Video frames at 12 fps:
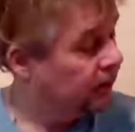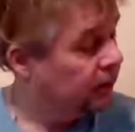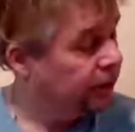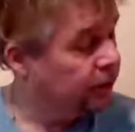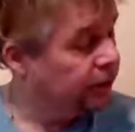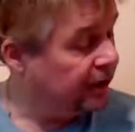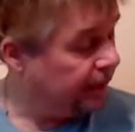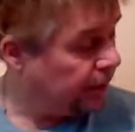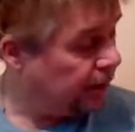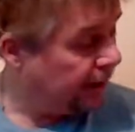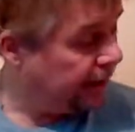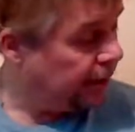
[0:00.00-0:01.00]
For
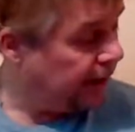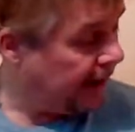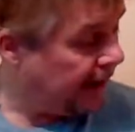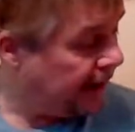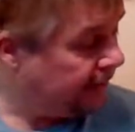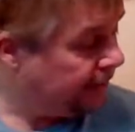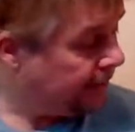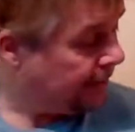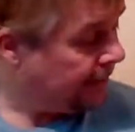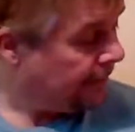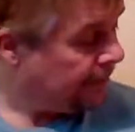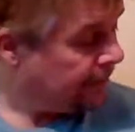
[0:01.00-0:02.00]
example, on here you have
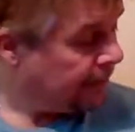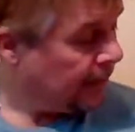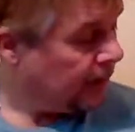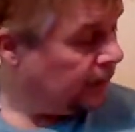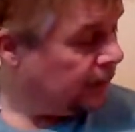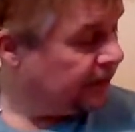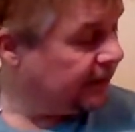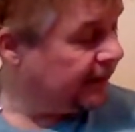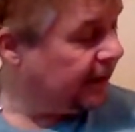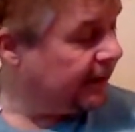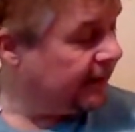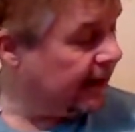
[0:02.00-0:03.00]

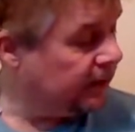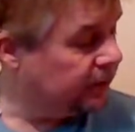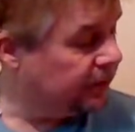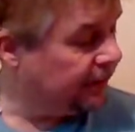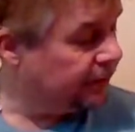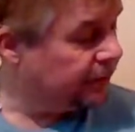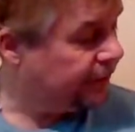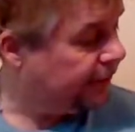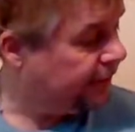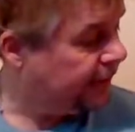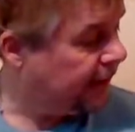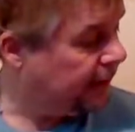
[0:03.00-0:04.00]

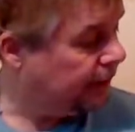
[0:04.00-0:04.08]
$78,715,